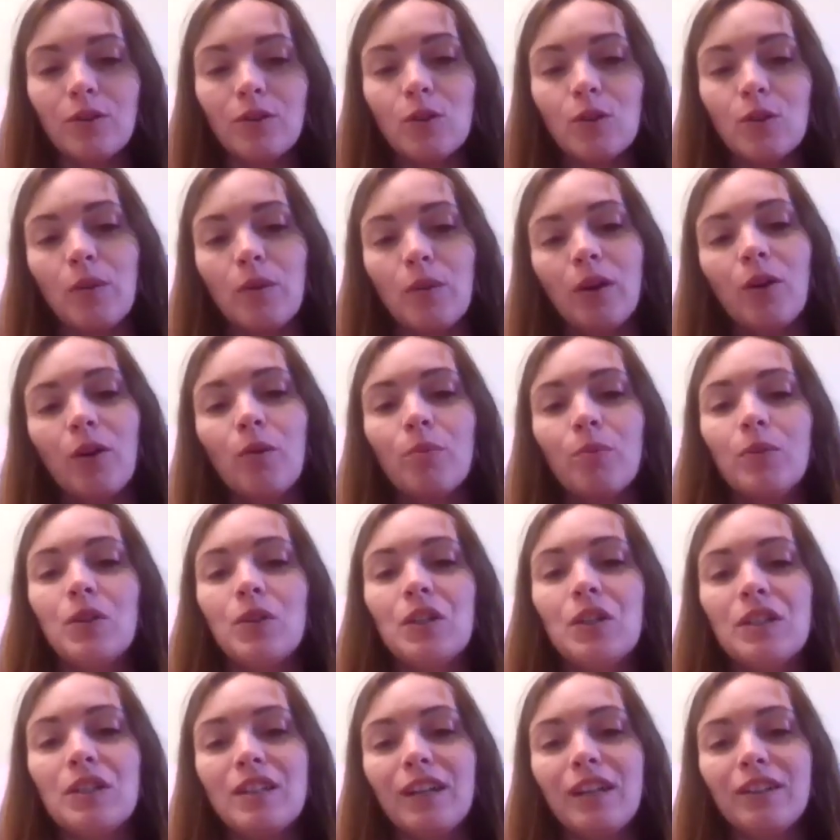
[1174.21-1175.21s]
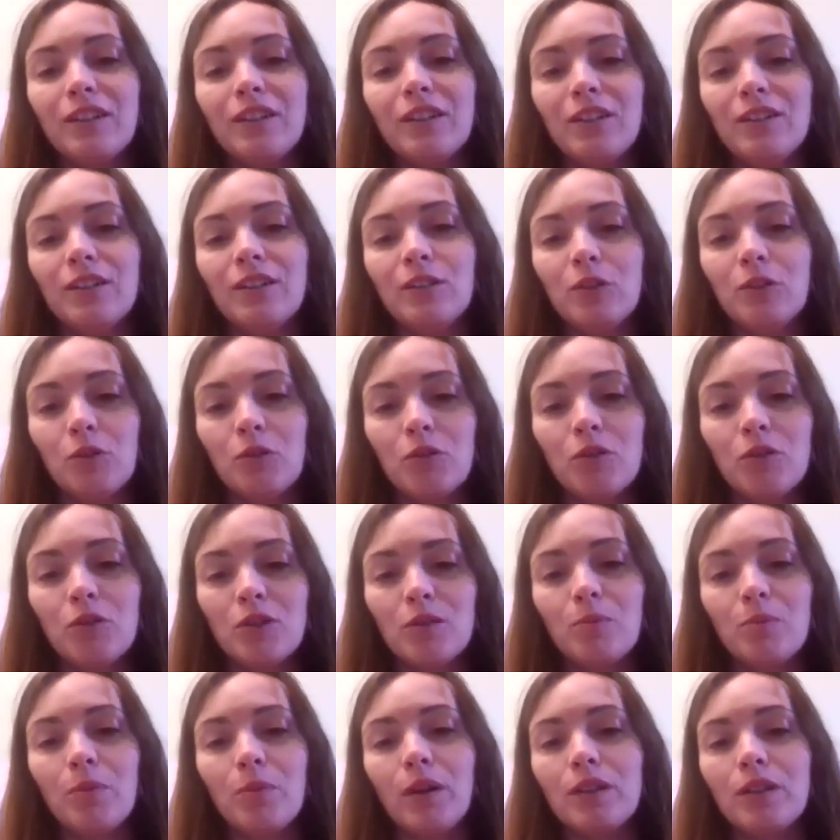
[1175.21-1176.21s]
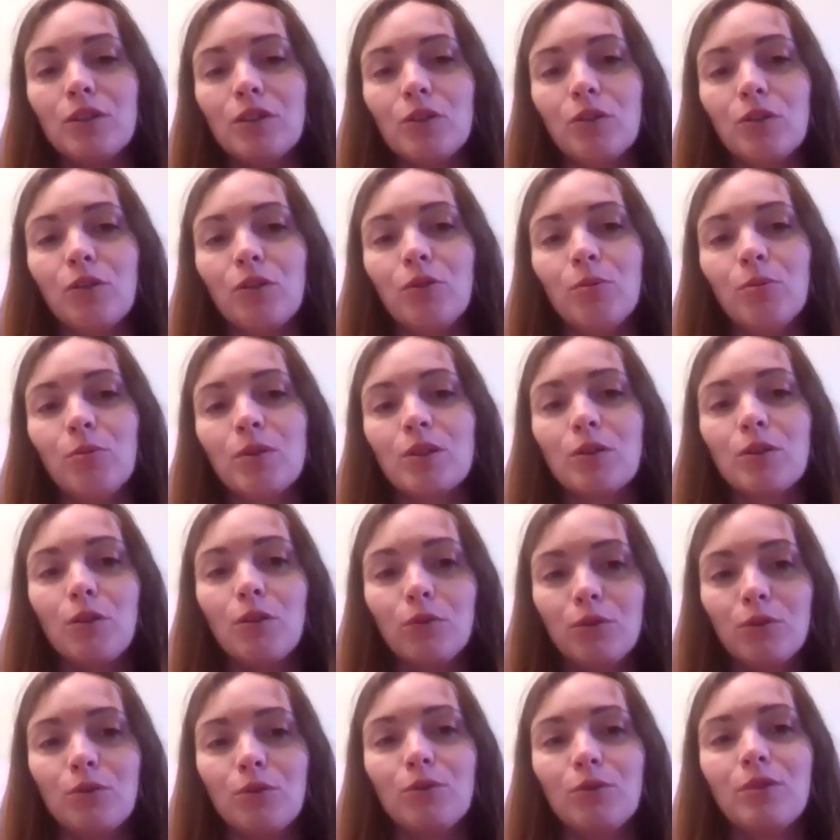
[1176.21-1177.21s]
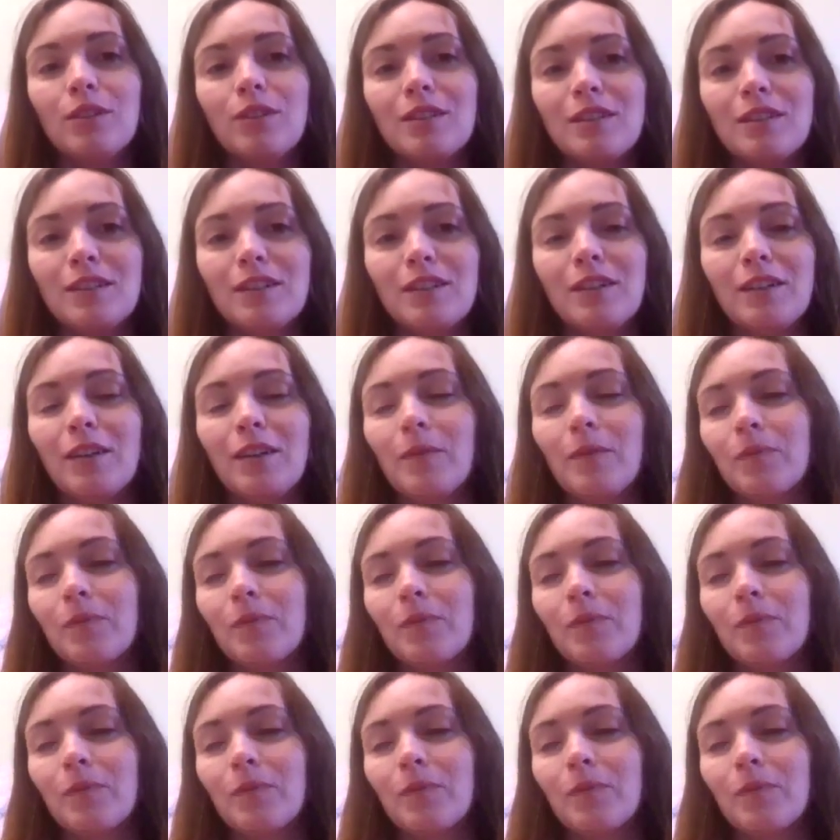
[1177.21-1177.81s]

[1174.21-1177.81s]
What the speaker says: So my company is younger than yours, but you always go through this